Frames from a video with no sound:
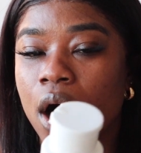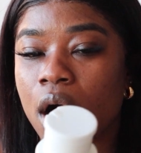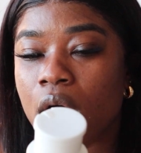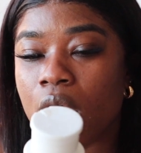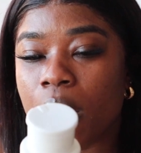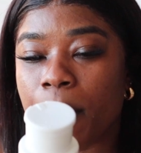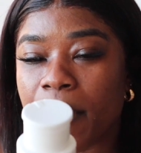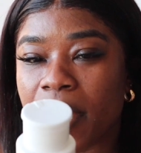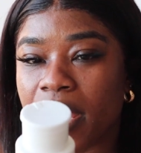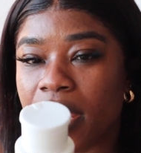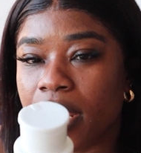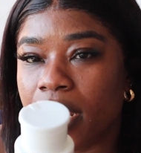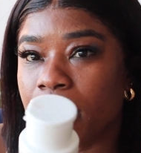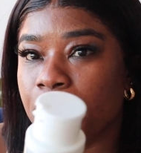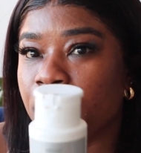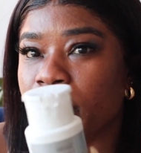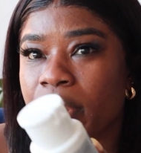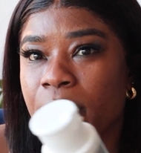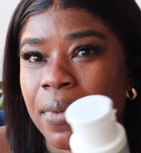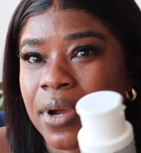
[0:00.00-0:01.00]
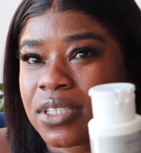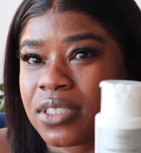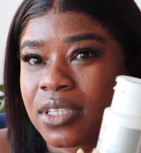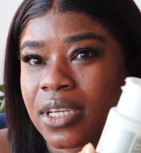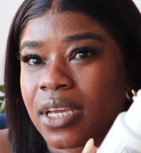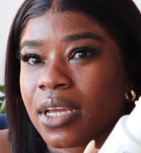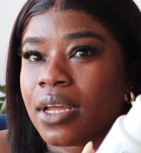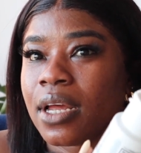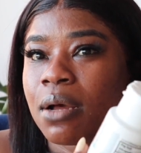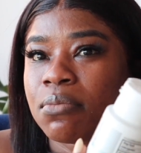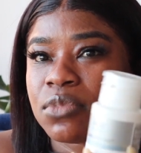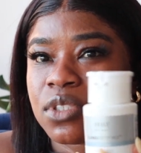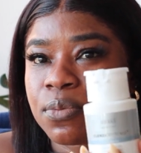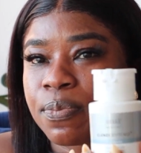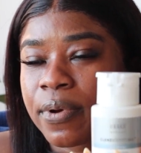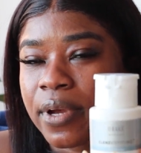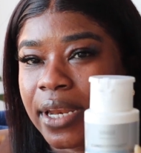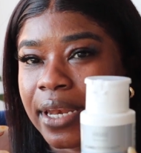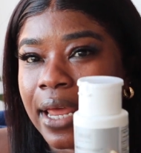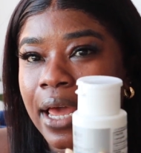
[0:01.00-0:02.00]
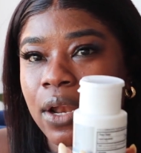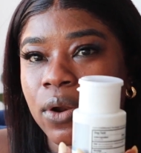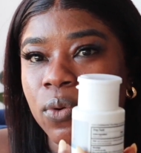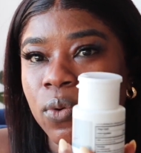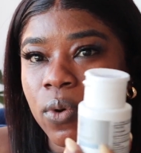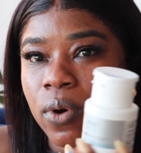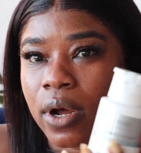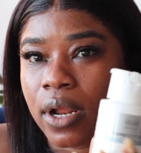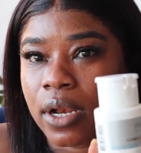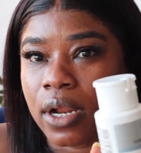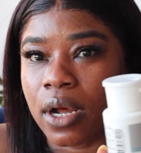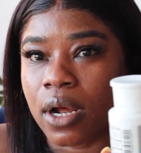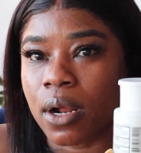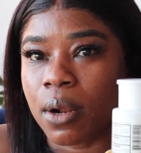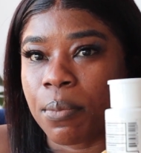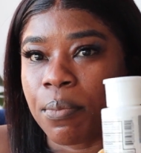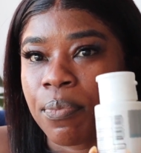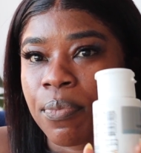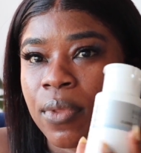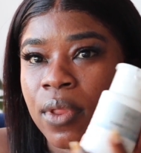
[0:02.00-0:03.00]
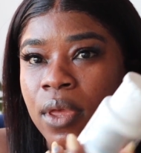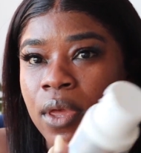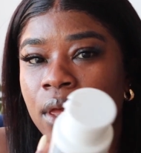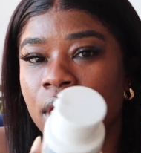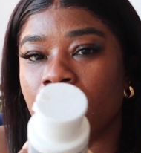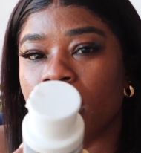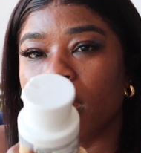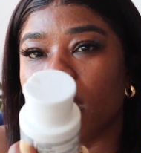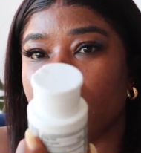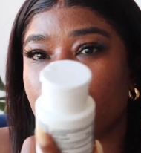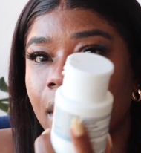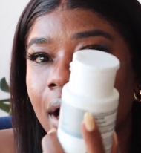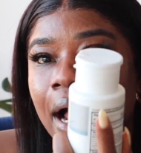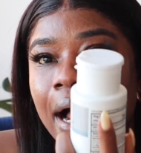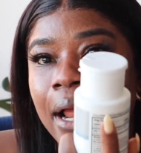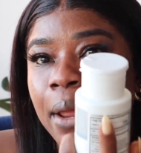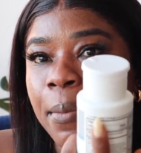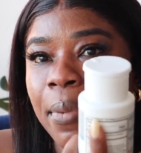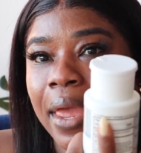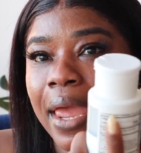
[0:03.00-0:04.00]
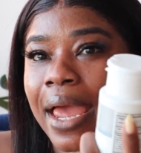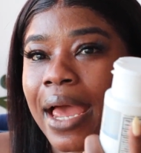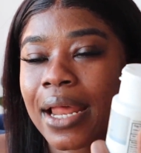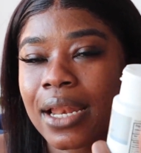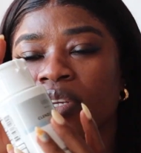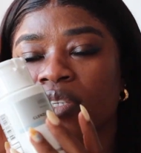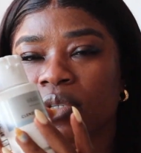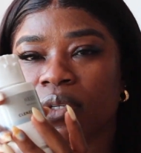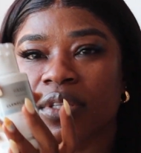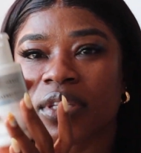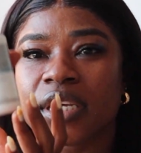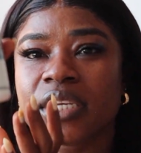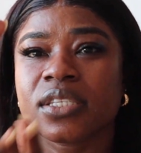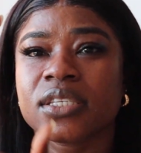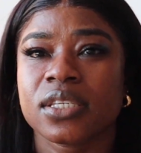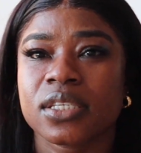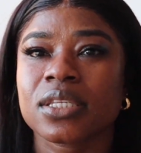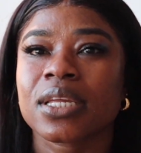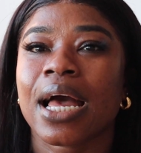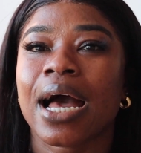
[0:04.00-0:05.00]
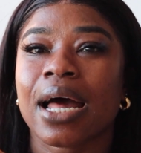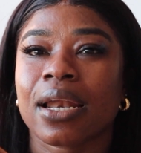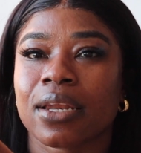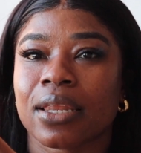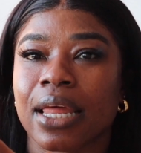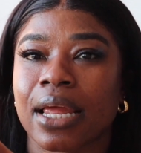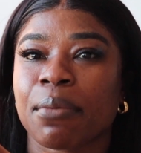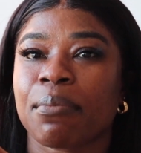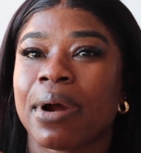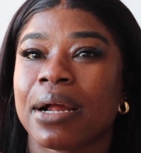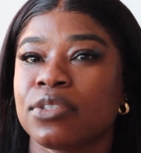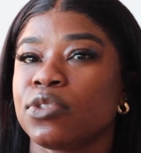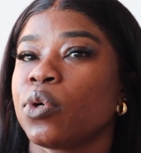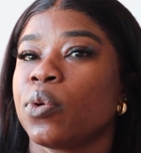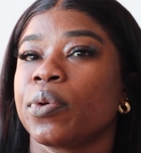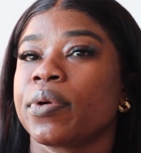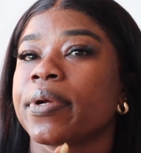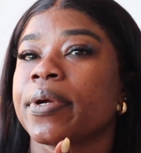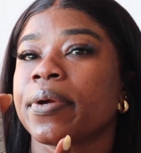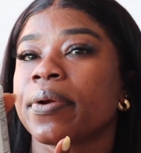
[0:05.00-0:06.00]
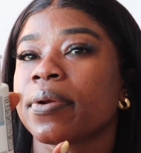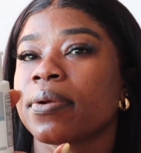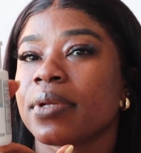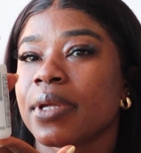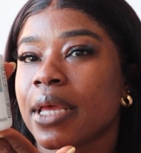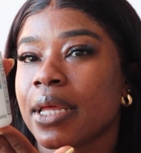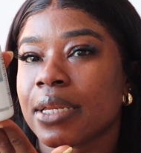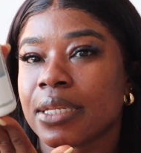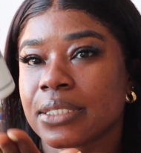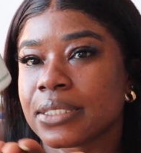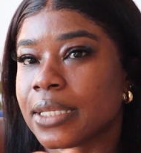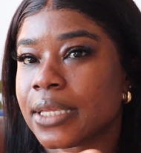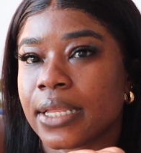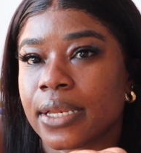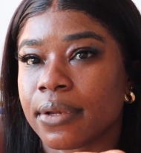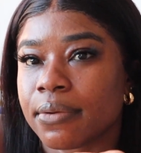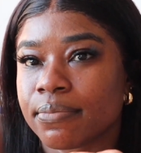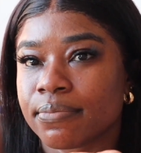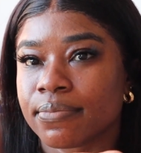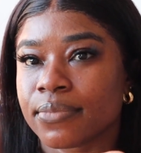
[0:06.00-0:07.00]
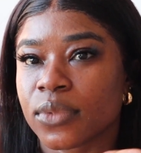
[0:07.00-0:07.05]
And pretty much, yeah, I'm just putting that on a cotton pad. So this is kind of like my toner. Yeah, that's it.